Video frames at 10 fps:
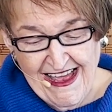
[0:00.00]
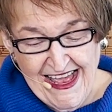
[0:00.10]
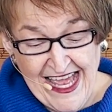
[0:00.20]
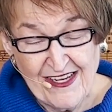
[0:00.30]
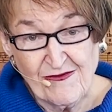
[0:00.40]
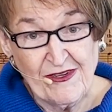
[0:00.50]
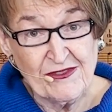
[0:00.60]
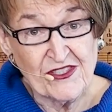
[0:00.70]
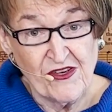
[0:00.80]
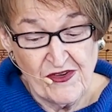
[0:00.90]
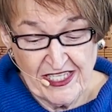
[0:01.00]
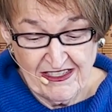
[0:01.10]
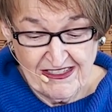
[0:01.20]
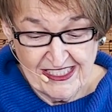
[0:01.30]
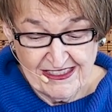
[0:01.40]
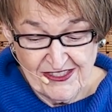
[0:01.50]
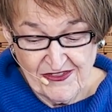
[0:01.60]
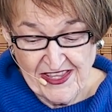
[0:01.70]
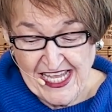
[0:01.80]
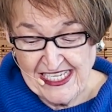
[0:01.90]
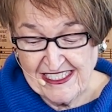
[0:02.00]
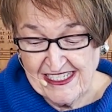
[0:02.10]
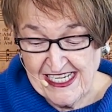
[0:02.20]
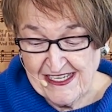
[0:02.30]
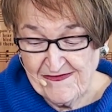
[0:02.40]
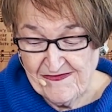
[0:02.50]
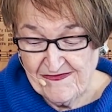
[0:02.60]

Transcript: And what was going on during that time?